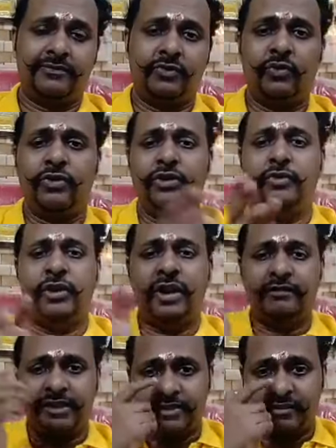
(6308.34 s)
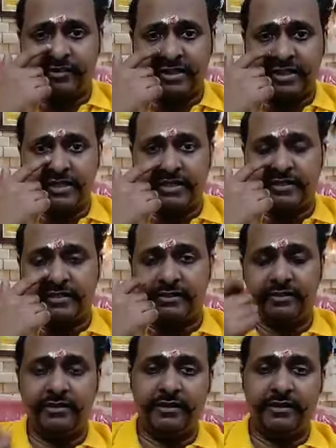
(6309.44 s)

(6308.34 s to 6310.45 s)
No need to have extra facilities.